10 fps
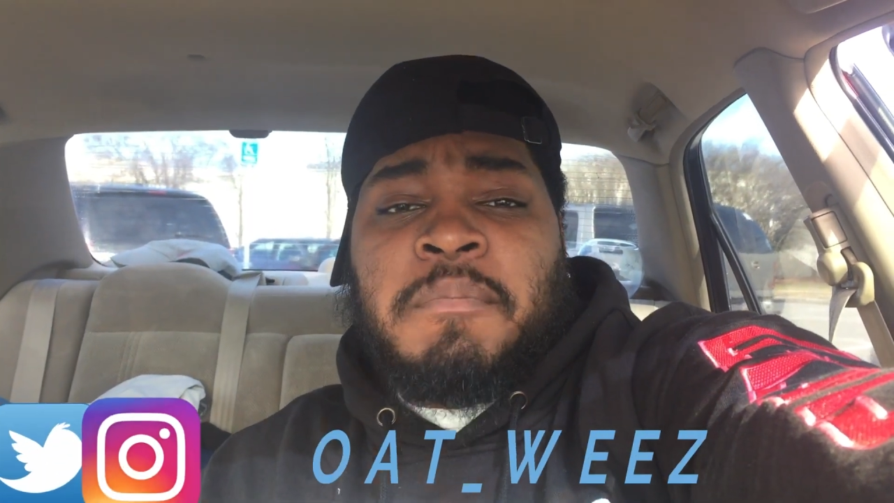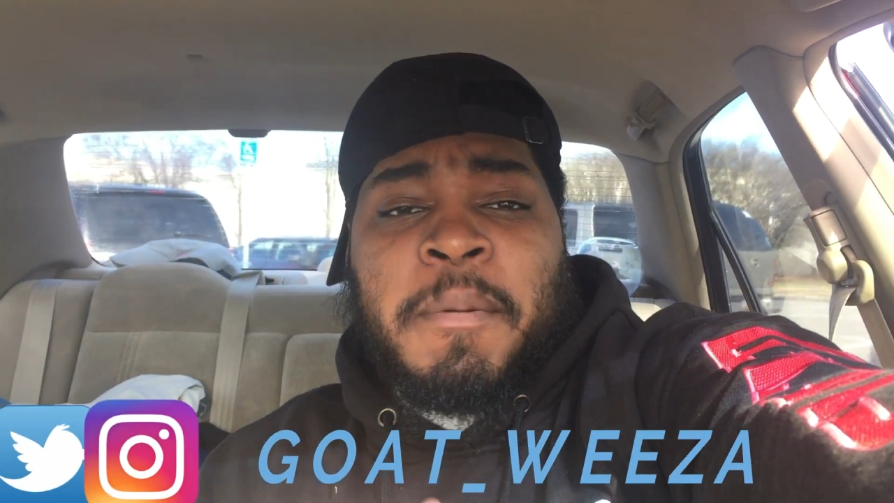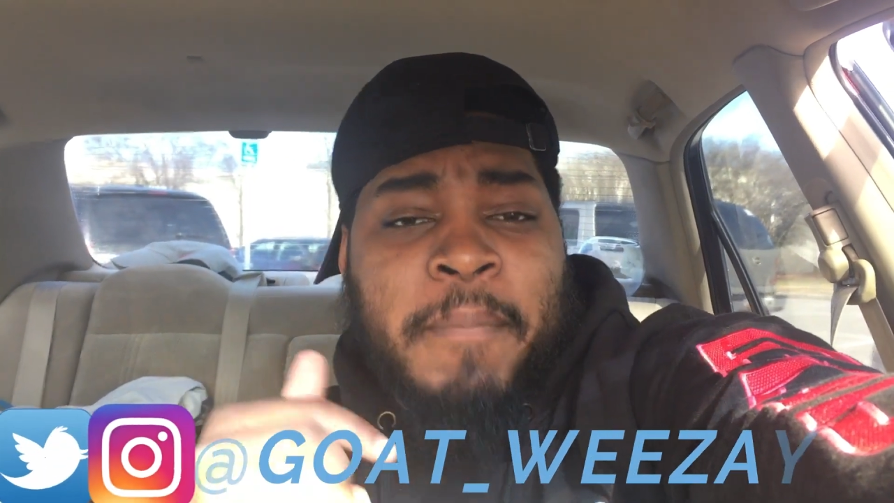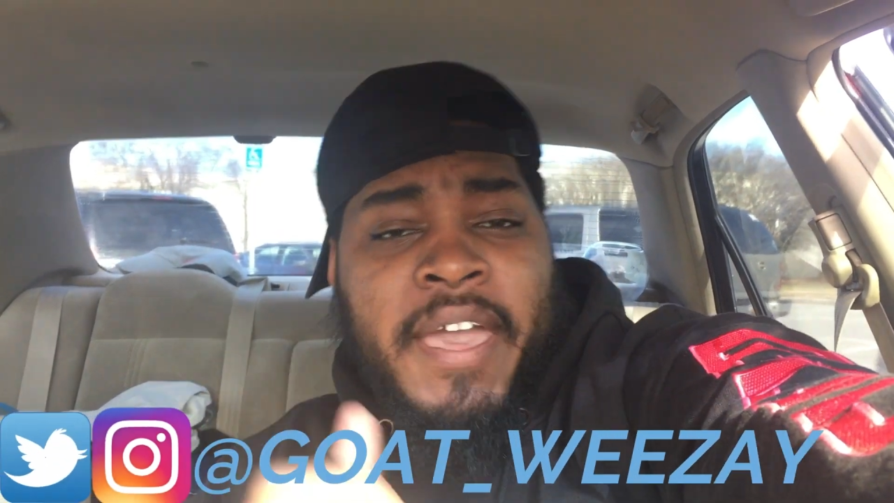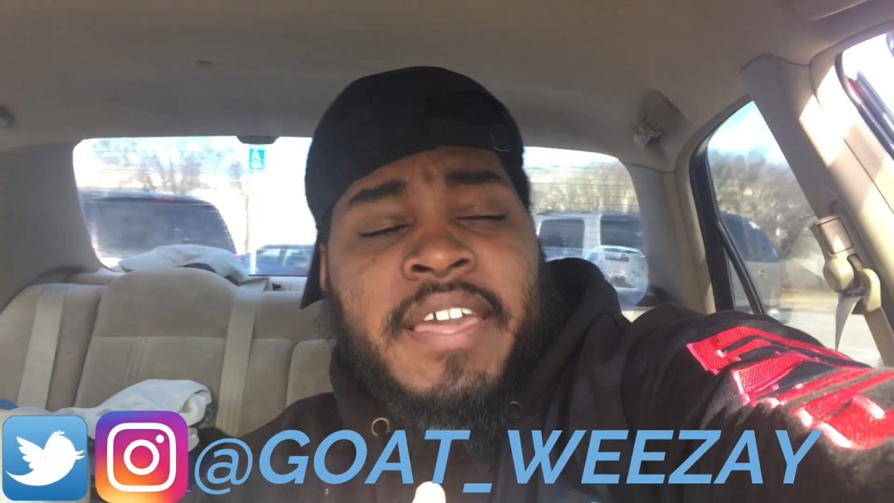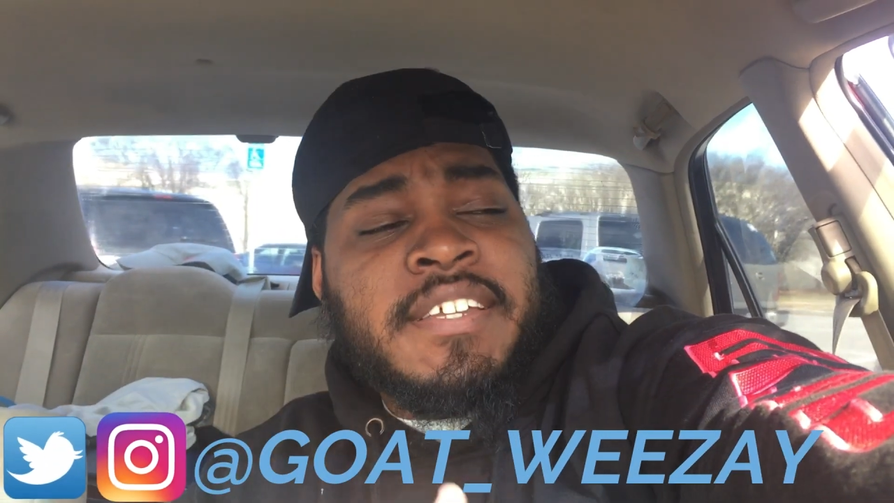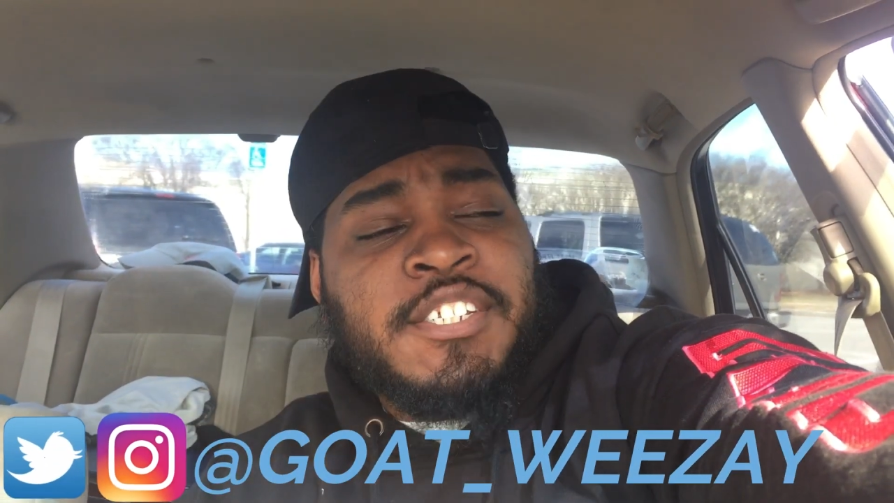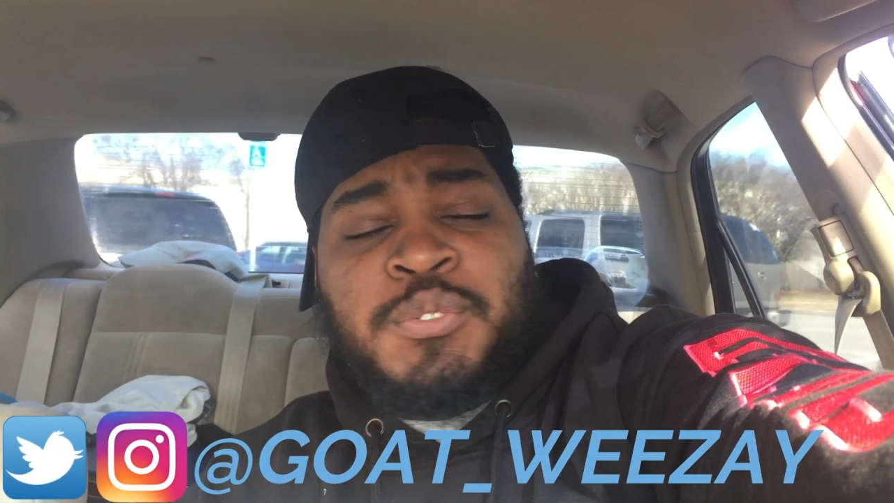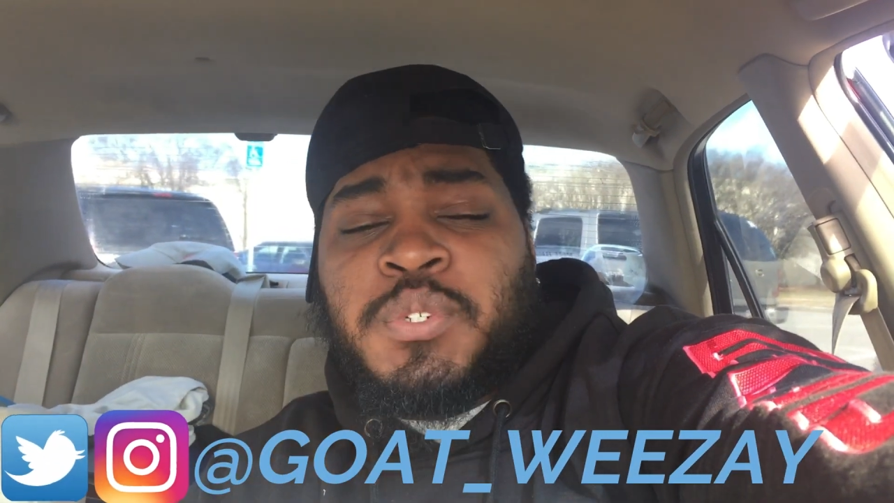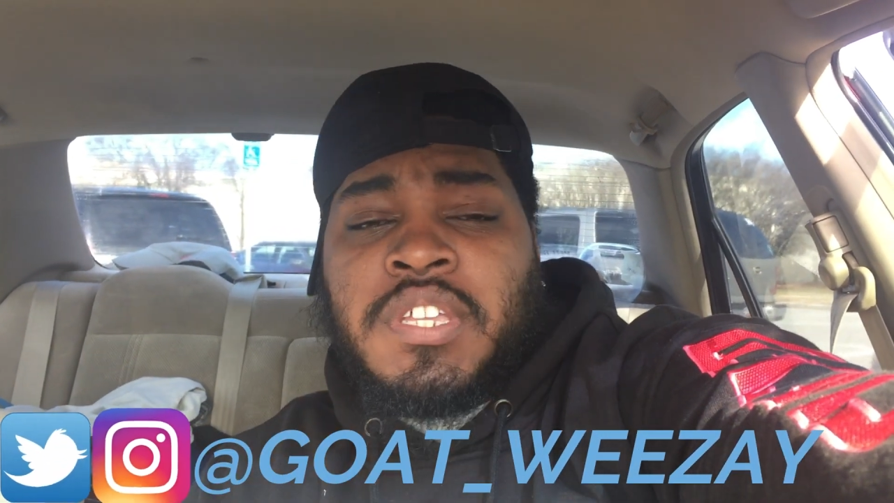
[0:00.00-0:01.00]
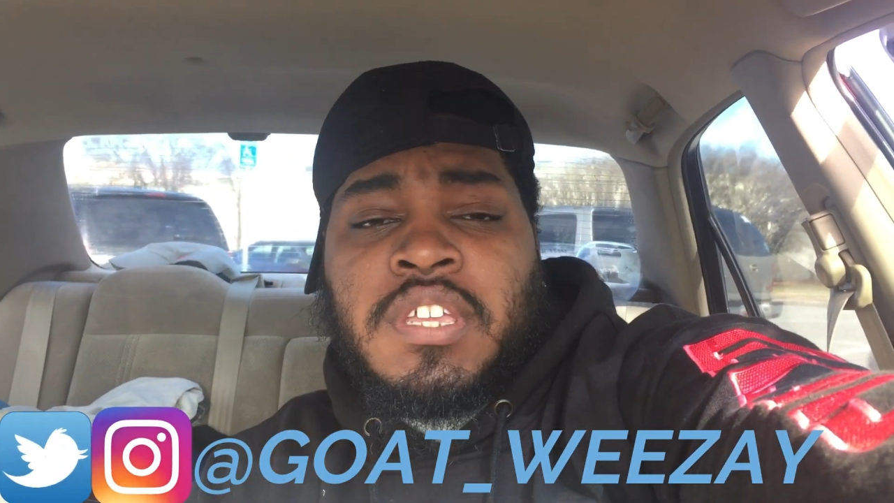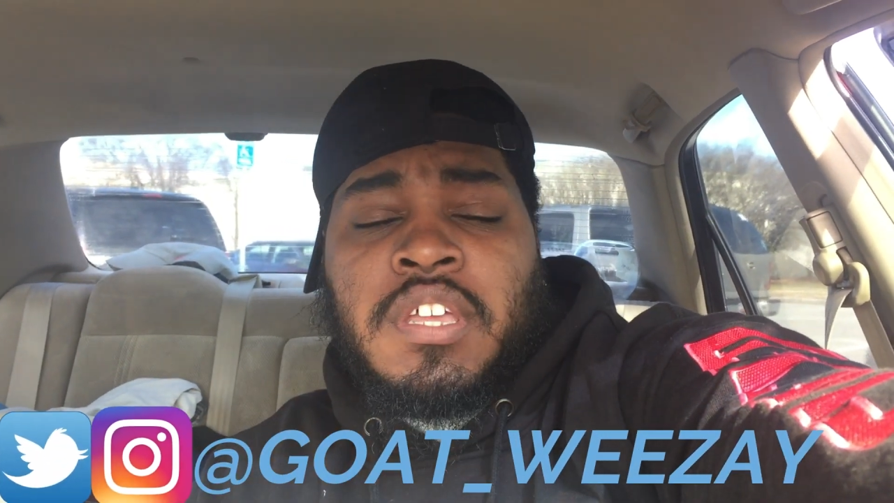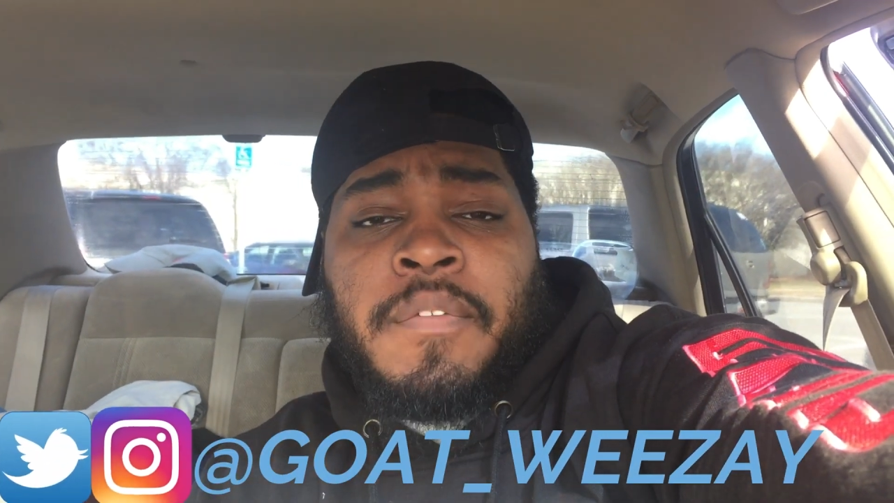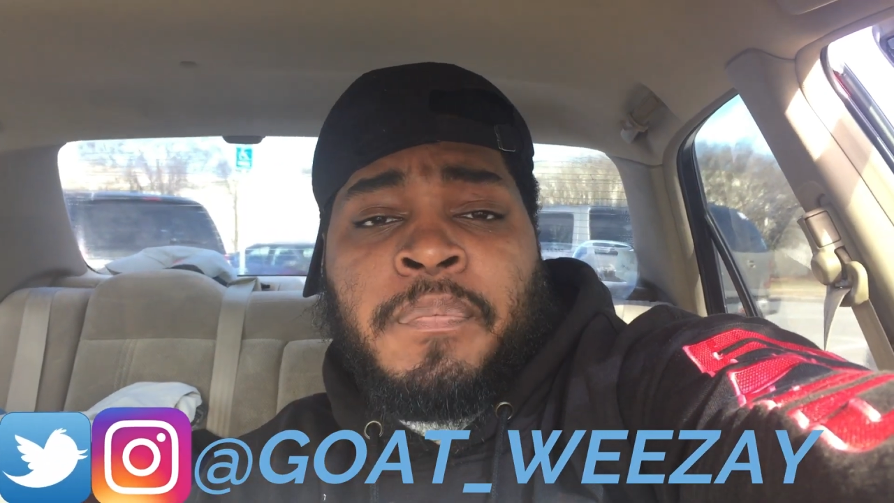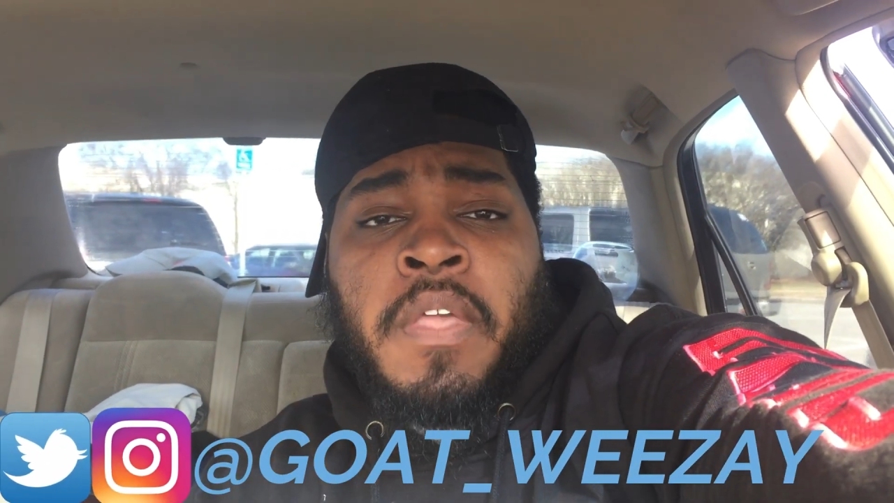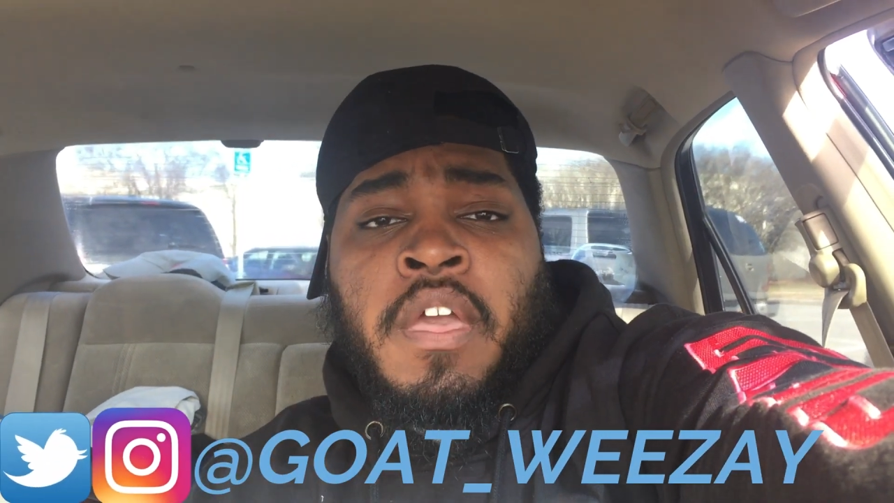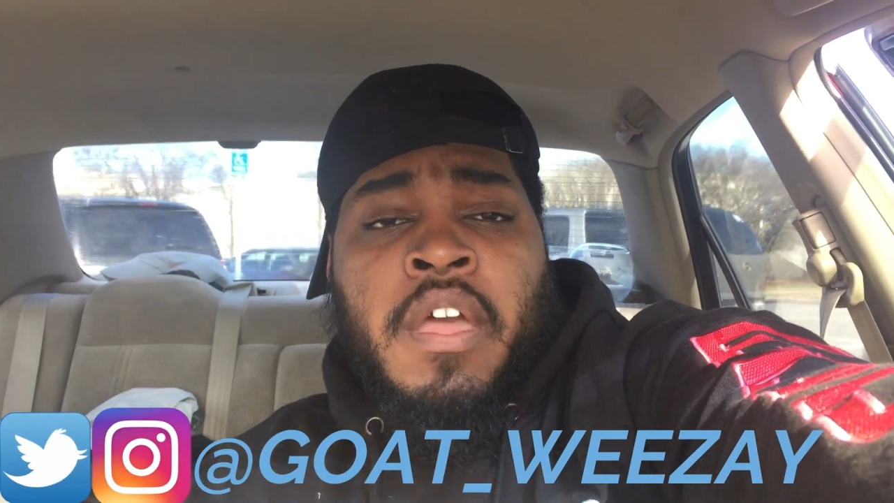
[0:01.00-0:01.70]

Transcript: coming back at you again.